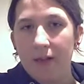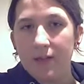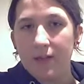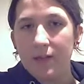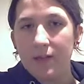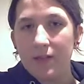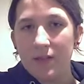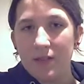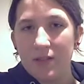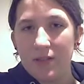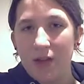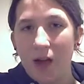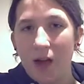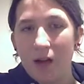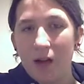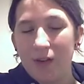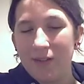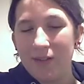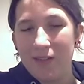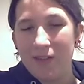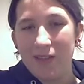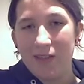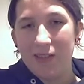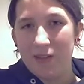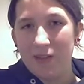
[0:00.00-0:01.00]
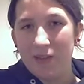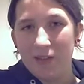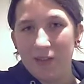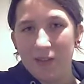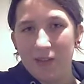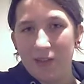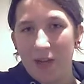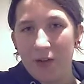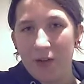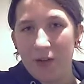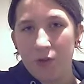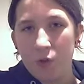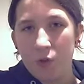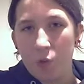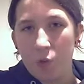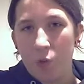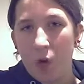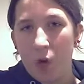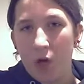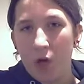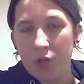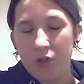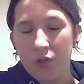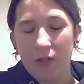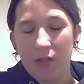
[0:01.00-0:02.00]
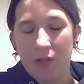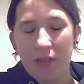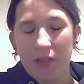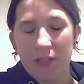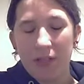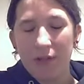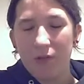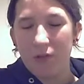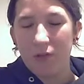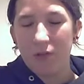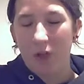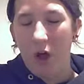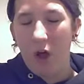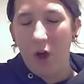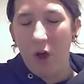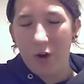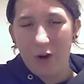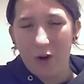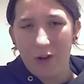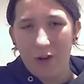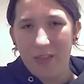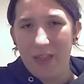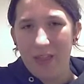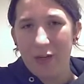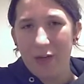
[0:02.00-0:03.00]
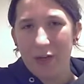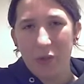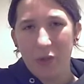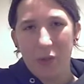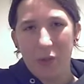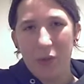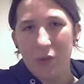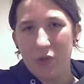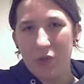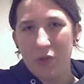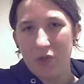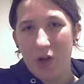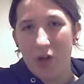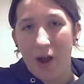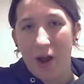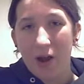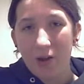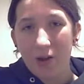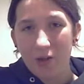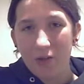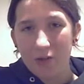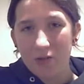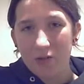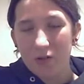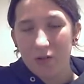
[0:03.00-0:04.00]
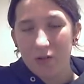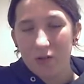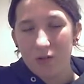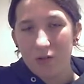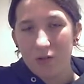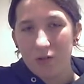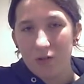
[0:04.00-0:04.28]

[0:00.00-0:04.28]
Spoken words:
That's not an easy sight to watch, to live longer than your own child.